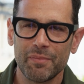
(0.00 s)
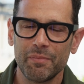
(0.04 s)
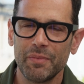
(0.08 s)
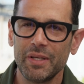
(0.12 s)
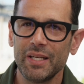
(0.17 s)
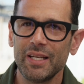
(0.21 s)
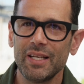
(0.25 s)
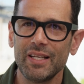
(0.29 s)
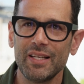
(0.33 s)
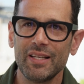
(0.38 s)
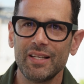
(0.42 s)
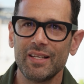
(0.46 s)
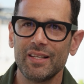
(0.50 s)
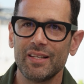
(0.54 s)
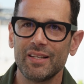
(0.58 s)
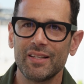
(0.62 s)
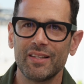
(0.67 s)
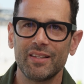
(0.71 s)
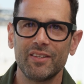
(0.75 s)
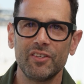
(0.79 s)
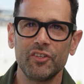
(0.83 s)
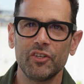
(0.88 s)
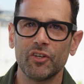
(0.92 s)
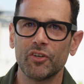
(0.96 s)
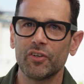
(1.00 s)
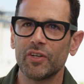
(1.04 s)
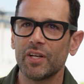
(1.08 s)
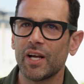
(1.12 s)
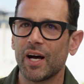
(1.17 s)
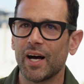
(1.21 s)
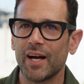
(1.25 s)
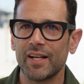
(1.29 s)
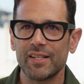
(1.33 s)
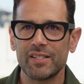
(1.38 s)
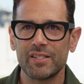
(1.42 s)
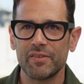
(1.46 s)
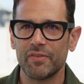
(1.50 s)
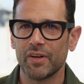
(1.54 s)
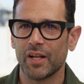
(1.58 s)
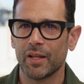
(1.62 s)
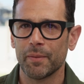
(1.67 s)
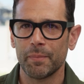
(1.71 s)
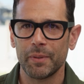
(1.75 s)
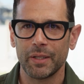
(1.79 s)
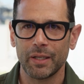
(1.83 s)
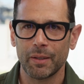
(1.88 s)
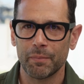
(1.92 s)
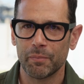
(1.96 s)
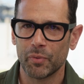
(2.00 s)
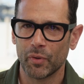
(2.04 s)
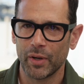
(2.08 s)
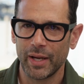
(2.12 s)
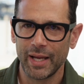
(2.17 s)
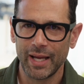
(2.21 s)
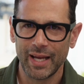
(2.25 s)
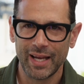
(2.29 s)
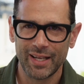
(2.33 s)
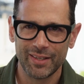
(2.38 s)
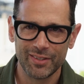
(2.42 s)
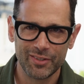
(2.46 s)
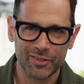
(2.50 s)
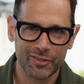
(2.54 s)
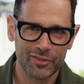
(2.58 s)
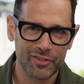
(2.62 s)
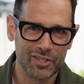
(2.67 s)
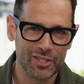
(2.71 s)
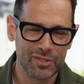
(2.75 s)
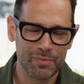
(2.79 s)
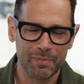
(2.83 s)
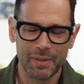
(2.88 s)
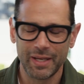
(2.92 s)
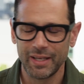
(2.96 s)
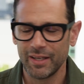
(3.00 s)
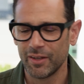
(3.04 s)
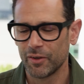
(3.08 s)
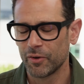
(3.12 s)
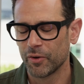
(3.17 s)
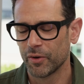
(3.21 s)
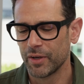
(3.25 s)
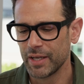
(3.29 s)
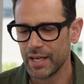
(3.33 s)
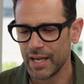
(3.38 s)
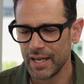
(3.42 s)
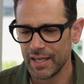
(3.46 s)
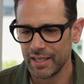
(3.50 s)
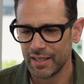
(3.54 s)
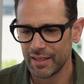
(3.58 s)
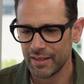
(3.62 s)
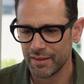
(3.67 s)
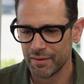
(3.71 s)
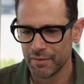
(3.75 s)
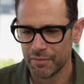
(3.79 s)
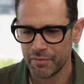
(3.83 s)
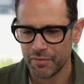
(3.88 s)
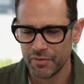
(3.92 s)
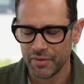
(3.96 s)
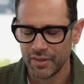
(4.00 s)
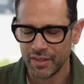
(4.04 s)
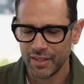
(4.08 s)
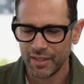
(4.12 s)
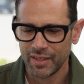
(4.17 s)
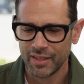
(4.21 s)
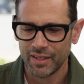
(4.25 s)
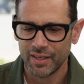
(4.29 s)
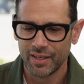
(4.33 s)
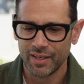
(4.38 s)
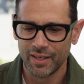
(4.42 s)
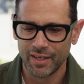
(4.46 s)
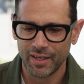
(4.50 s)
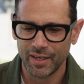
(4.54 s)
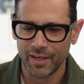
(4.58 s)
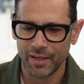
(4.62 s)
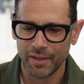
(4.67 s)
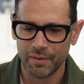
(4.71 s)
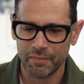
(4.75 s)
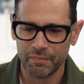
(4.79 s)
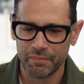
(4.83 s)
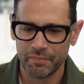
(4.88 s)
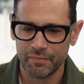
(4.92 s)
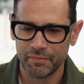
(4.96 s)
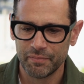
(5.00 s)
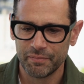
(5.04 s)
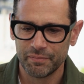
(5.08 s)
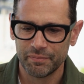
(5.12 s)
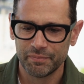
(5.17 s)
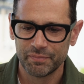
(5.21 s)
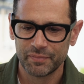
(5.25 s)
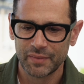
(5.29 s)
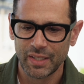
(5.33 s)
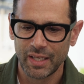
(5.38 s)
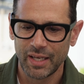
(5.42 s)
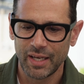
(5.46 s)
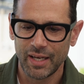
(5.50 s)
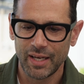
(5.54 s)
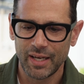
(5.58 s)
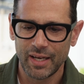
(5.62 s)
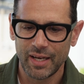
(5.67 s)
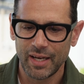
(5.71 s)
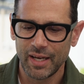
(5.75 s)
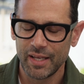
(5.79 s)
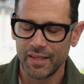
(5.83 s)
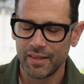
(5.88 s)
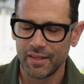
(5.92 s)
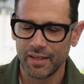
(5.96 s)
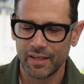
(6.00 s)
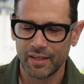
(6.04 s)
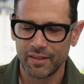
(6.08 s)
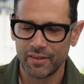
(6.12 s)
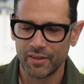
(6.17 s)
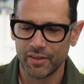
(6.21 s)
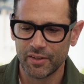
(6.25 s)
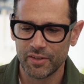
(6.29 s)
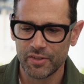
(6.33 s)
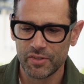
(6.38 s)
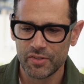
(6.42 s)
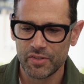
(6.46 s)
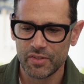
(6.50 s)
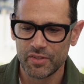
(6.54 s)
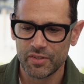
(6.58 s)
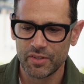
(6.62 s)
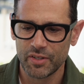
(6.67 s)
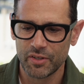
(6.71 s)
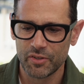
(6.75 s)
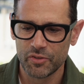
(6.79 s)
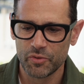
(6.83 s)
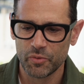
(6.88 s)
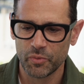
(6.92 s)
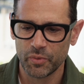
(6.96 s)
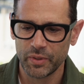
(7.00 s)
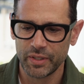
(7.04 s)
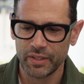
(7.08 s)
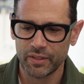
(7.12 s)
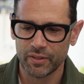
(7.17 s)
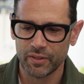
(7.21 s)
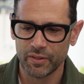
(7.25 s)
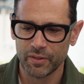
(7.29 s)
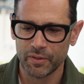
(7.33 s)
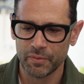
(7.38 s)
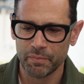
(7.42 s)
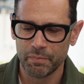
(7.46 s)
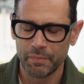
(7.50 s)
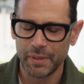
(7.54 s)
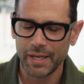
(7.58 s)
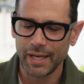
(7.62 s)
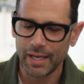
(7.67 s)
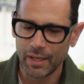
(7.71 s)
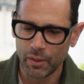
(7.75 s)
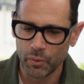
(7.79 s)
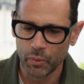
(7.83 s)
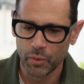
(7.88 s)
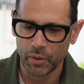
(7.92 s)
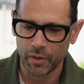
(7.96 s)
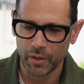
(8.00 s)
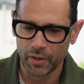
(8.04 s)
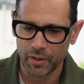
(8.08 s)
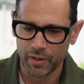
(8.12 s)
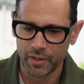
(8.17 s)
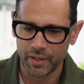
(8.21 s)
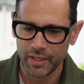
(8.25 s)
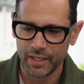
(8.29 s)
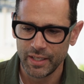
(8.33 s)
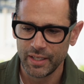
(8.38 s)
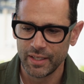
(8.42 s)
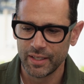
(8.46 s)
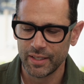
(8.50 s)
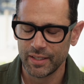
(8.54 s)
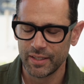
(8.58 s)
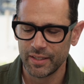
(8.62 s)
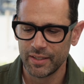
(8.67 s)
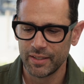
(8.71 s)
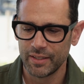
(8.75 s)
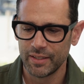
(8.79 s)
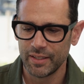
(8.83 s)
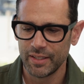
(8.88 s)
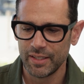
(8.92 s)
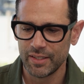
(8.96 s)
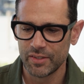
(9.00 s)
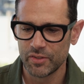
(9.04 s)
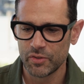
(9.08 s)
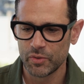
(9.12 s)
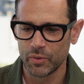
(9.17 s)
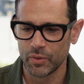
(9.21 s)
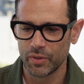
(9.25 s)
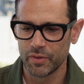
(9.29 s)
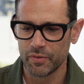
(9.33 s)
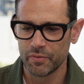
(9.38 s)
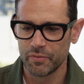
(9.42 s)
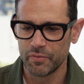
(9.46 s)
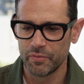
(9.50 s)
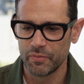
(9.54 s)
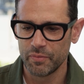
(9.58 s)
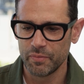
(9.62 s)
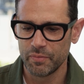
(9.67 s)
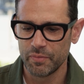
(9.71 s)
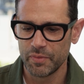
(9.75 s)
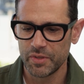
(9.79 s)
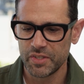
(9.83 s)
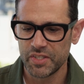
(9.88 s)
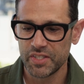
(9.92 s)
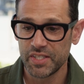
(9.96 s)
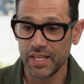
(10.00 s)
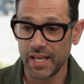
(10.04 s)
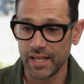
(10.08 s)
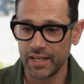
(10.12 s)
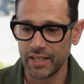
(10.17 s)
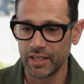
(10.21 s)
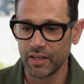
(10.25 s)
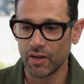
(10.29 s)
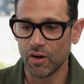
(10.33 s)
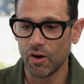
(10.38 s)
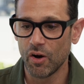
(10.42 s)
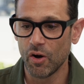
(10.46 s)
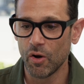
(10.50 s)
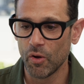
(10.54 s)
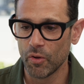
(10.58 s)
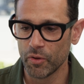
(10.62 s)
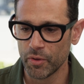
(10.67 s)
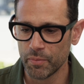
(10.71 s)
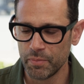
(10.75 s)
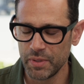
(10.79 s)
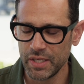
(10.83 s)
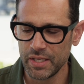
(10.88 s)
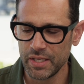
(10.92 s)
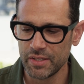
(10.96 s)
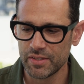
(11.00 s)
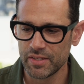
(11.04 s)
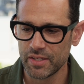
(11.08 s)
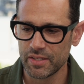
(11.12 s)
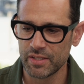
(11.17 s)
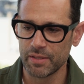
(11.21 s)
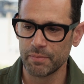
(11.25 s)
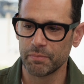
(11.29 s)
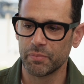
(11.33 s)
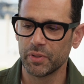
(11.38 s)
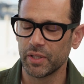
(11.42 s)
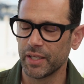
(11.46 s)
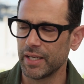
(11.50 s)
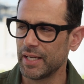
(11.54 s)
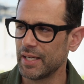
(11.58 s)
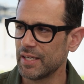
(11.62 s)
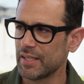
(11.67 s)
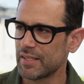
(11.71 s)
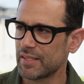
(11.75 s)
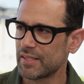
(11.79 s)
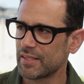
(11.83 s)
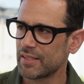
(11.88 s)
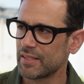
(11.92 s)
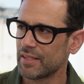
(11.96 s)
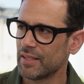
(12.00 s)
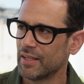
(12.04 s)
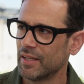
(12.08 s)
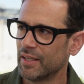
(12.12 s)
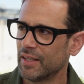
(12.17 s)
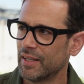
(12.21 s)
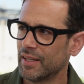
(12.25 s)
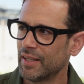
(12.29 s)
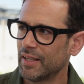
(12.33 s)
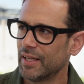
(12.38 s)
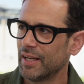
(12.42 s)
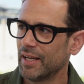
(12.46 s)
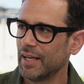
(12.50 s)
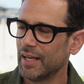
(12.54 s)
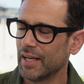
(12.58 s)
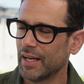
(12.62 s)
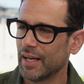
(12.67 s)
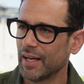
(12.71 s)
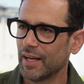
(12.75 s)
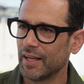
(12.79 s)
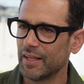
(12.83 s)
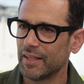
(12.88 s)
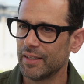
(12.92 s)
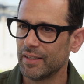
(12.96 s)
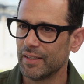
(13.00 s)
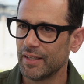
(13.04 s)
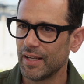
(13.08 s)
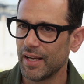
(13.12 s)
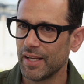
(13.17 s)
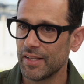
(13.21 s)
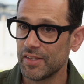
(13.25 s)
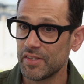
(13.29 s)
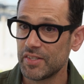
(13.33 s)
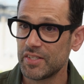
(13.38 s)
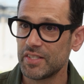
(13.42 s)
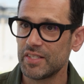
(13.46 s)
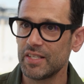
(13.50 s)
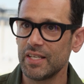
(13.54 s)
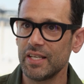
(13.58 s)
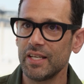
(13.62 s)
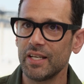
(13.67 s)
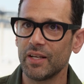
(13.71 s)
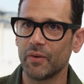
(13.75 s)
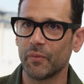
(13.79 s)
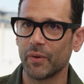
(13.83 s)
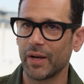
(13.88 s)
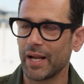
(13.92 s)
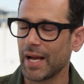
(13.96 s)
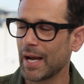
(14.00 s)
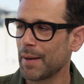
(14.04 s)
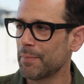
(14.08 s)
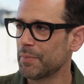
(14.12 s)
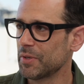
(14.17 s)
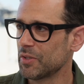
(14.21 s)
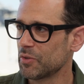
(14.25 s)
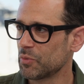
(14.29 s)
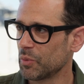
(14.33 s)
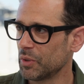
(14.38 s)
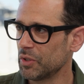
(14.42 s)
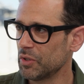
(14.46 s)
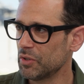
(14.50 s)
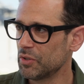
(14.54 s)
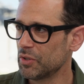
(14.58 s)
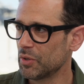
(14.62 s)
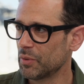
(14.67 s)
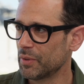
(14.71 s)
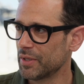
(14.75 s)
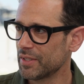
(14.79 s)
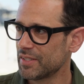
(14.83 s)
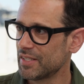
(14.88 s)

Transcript: me, you're not developing a brand, you're just making creative. I think there's real power in sort of setting all the pieces in place and seeing what happens when you do it,